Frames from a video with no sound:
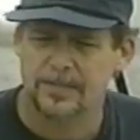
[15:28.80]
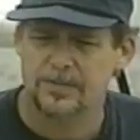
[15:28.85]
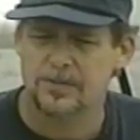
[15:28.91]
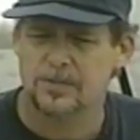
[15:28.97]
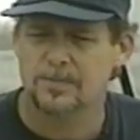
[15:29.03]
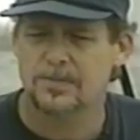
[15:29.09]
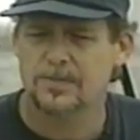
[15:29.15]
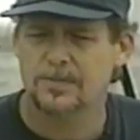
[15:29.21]

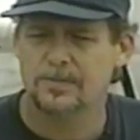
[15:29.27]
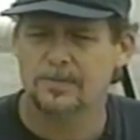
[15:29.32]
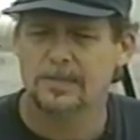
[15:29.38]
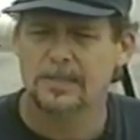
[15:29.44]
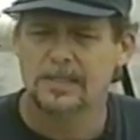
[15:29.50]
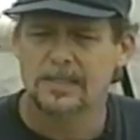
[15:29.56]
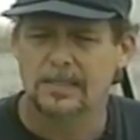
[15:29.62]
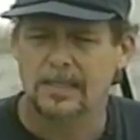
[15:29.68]
use them
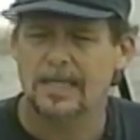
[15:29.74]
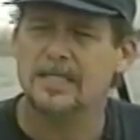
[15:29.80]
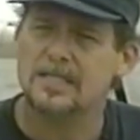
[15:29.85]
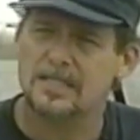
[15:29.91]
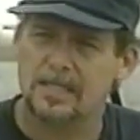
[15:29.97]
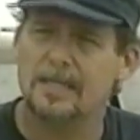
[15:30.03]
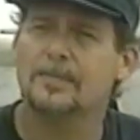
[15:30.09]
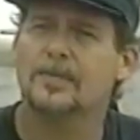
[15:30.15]
to
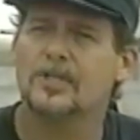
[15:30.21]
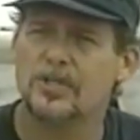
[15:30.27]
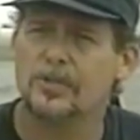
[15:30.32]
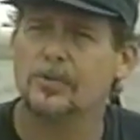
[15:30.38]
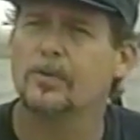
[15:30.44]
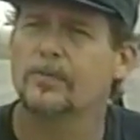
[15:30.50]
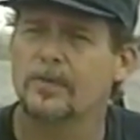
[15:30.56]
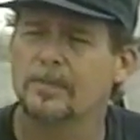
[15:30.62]
isolate
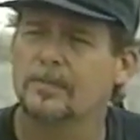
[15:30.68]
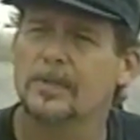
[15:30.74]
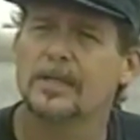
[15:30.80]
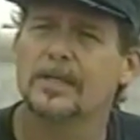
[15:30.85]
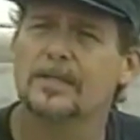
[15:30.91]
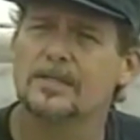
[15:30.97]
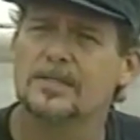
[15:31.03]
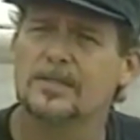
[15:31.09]
material from
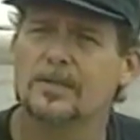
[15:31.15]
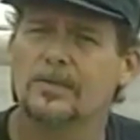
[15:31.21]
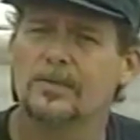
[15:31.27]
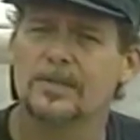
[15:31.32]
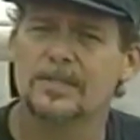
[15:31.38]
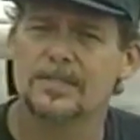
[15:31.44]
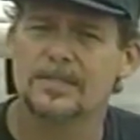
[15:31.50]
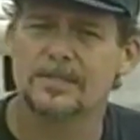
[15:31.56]
blood.
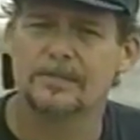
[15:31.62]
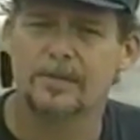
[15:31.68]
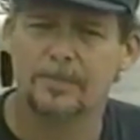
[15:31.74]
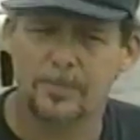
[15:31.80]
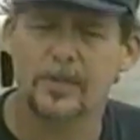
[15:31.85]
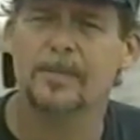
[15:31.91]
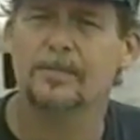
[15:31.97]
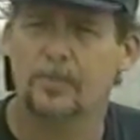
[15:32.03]
So it's
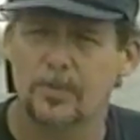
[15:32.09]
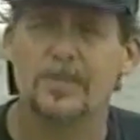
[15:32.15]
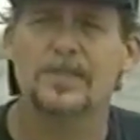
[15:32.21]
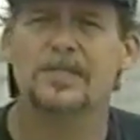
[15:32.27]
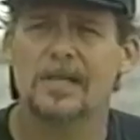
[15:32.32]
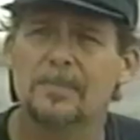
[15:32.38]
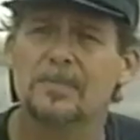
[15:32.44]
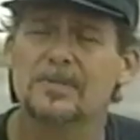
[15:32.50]
they're pretty
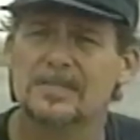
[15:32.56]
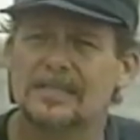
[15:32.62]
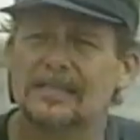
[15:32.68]
important samples.